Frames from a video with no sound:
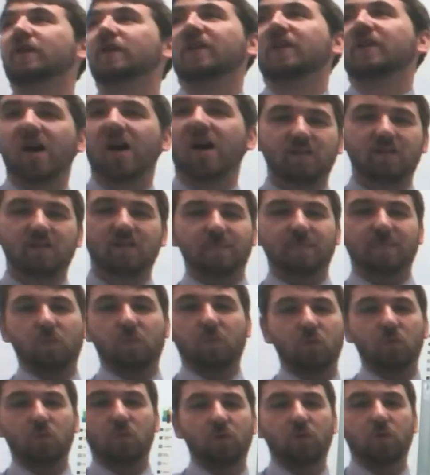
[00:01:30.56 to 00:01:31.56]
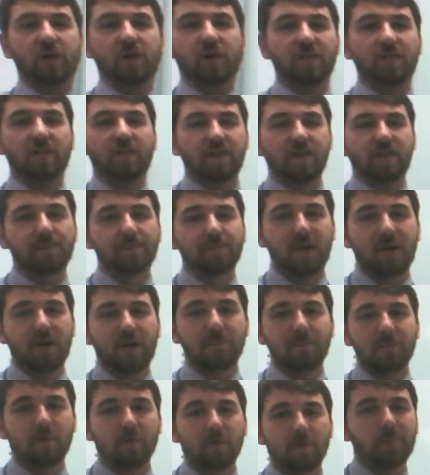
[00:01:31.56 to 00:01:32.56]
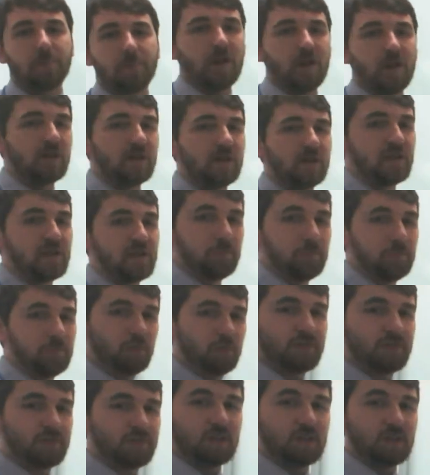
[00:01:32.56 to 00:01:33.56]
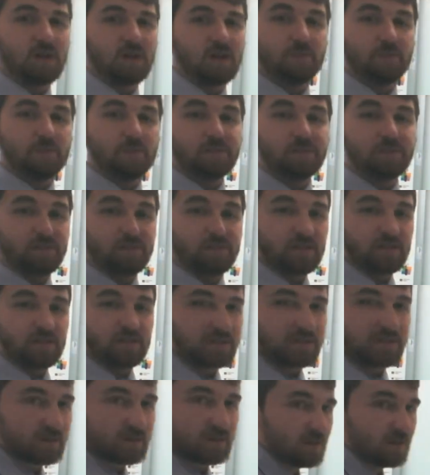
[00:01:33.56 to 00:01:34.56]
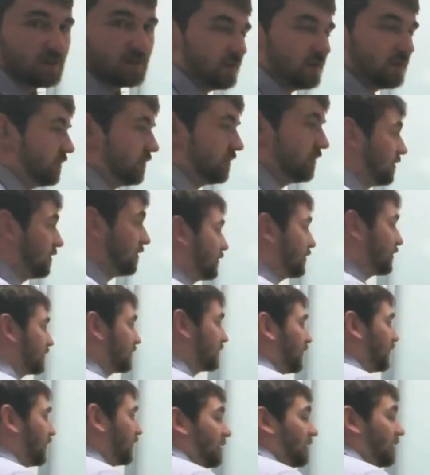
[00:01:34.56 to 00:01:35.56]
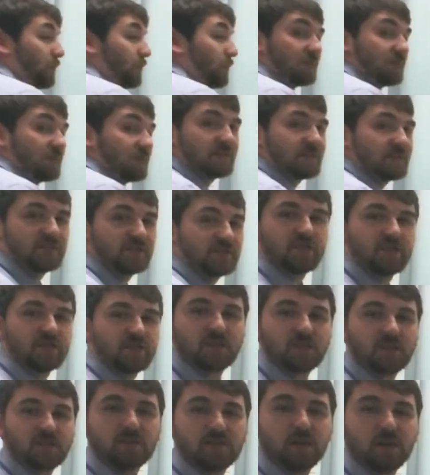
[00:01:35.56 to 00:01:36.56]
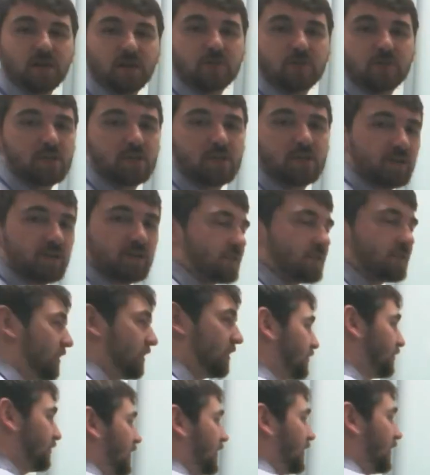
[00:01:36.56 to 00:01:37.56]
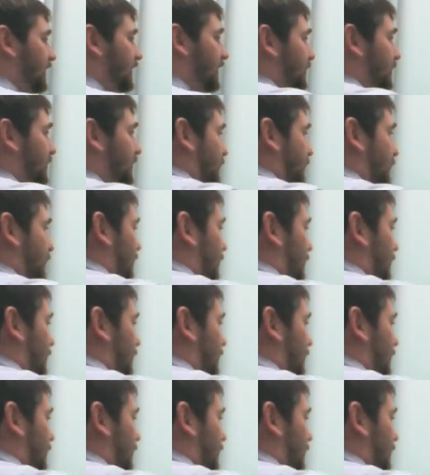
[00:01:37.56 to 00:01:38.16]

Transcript: the column that we wrote in on that paper periodic table, it's in column 6. So let's go ahead and put 6 outer shell electrons around it. So we're going to